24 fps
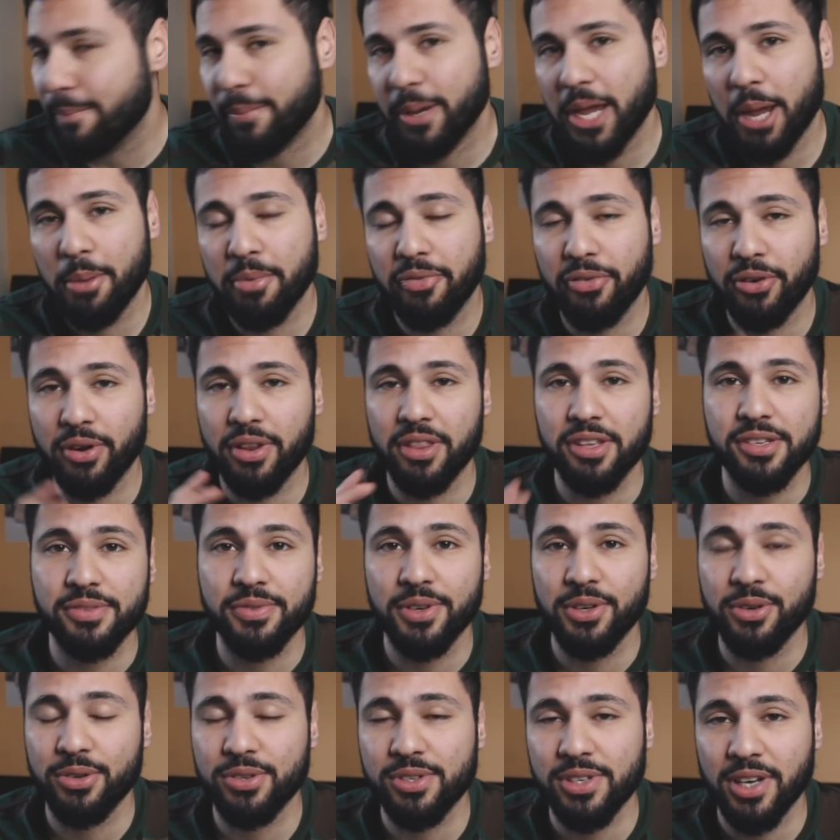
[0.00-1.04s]
But yeah, before this
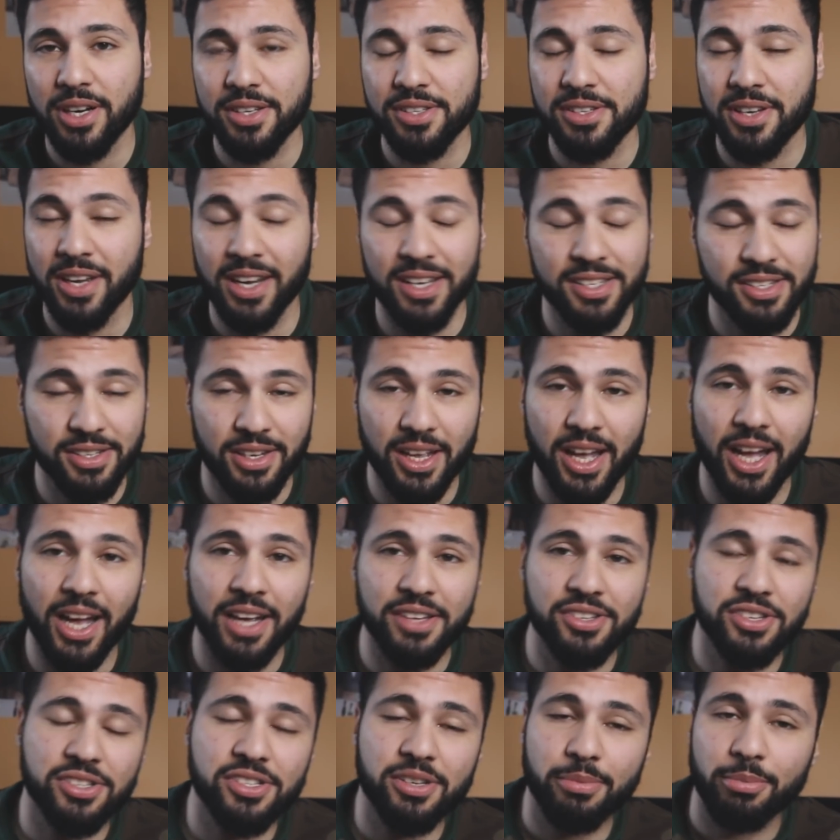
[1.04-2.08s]
video starts, guys, I
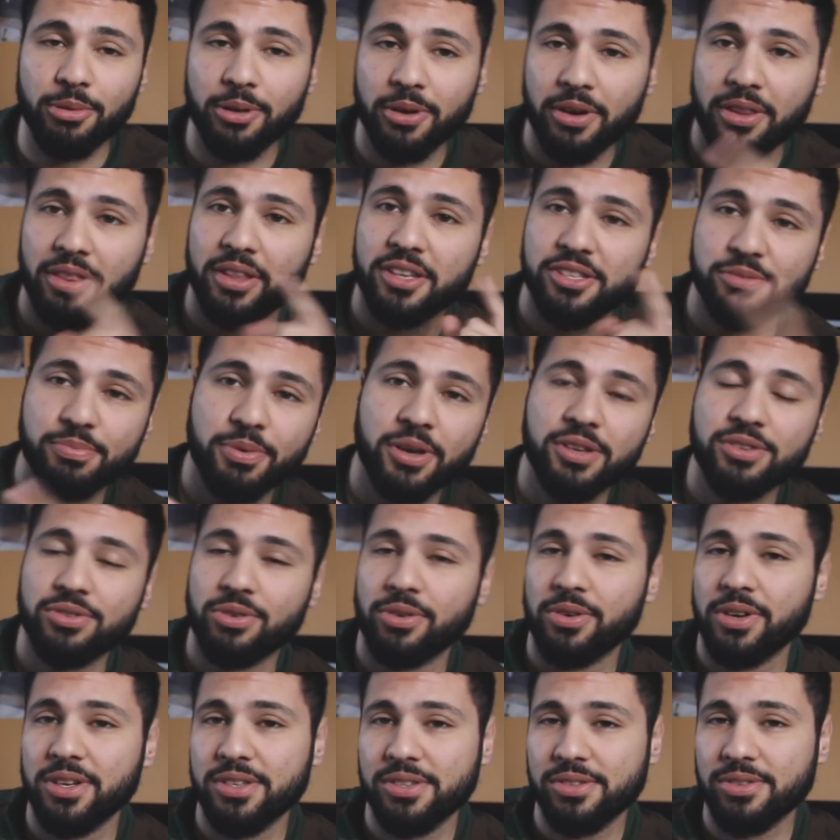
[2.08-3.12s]
just uploaded this picture
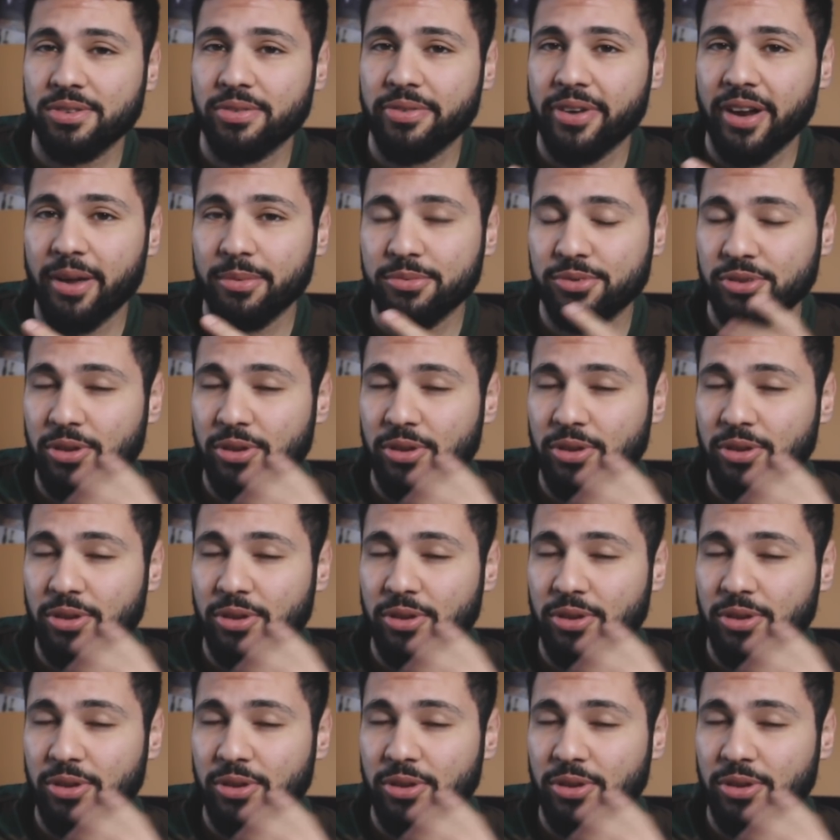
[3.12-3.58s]
on Instagram.